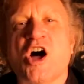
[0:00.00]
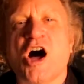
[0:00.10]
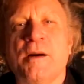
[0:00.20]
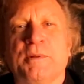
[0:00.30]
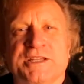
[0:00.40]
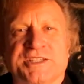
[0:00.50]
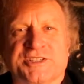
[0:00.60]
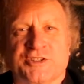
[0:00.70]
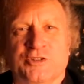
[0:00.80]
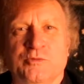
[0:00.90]

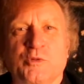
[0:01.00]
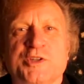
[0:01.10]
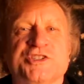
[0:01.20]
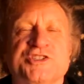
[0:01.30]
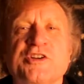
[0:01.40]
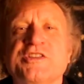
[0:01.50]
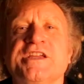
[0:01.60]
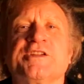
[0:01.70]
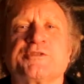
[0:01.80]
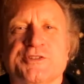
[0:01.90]
obelisk tomb, which is near
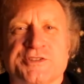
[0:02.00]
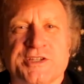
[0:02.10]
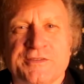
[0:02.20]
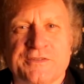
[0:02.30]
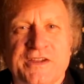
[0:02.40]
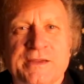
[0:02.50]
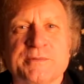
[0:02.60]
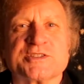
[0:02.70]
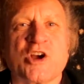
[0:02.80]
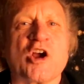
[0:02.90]
the entrance of the
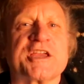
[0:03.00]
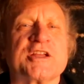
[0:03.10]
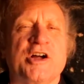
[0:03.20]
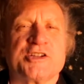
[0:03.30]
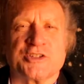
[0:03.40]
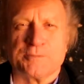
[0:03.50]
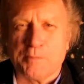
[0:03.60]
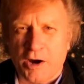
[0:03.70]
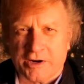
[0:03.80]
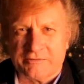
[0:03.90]
famous archaeological
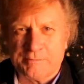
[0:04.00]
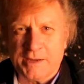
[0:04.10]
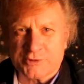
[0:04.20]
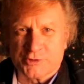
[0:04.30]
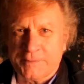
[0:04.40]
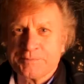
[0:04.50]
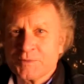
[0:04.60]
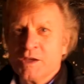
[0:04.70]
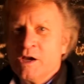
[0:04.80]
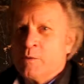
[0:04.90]
park of Petra.
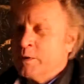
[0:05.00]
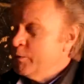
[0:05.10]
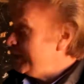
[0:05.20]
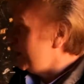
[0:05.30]
We went